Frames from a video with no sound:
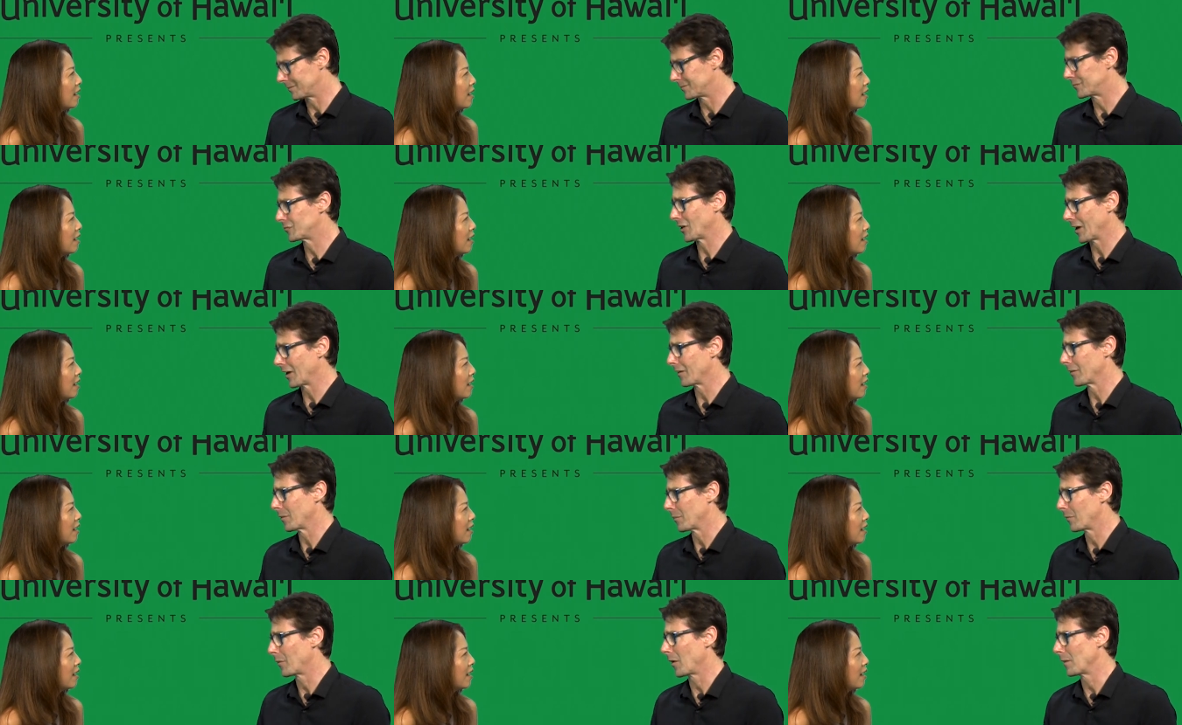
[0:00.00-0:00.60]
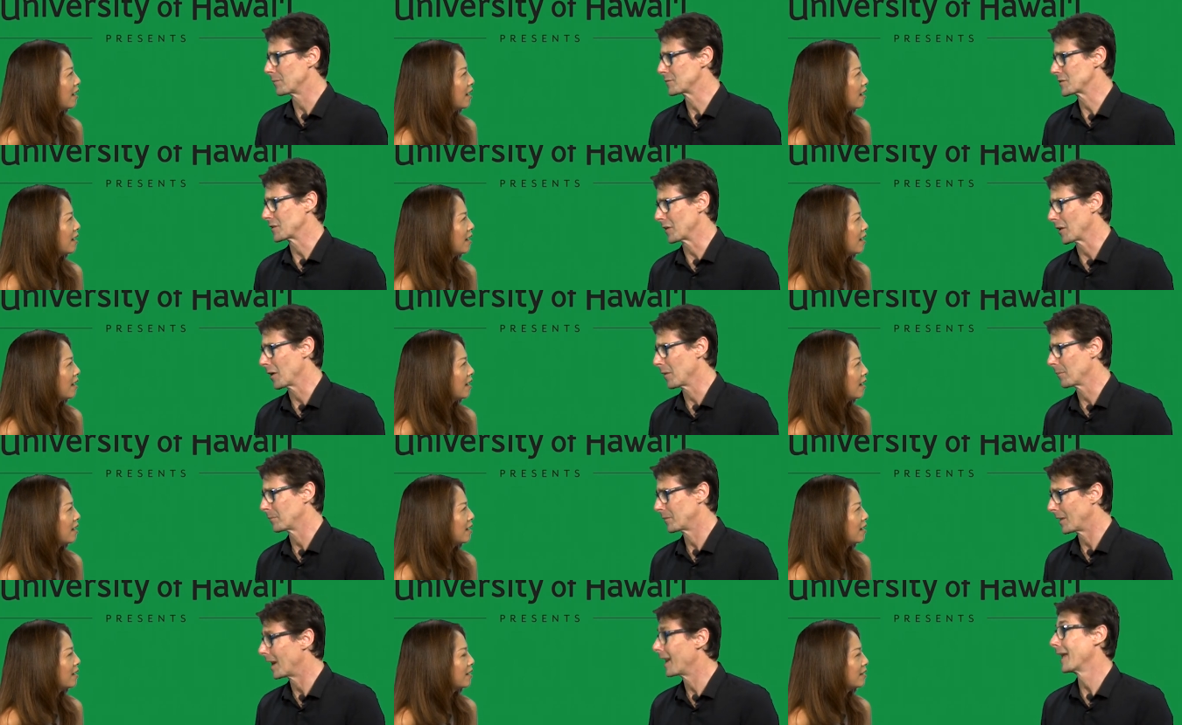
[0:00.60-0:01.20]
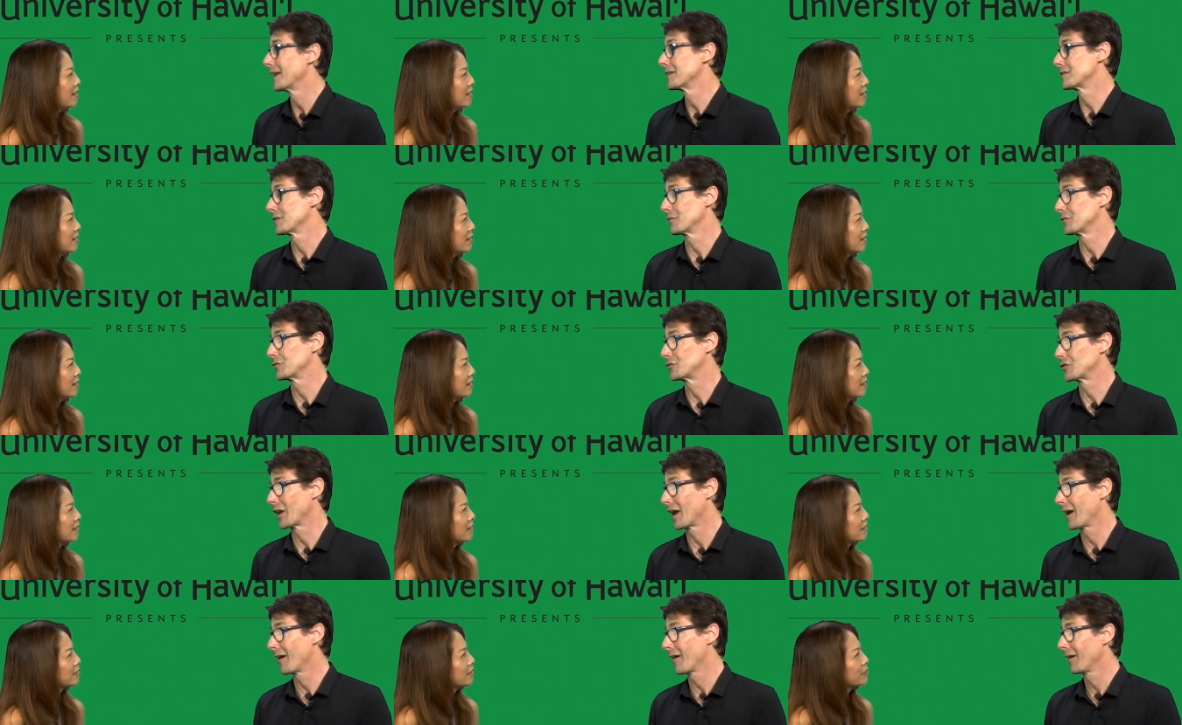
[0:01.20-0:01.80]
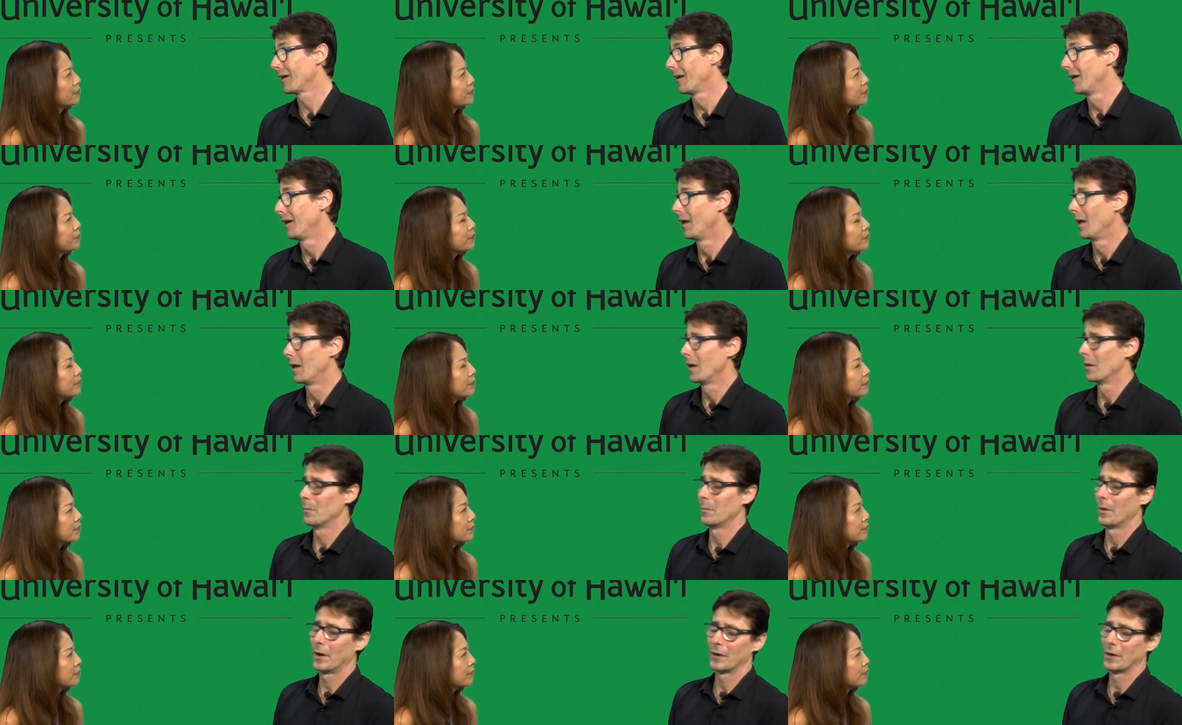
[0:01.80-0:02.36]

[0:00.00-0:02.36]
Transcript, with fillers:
Speaker 1: chair that props it up, the legs of a chair. Mm -hmm.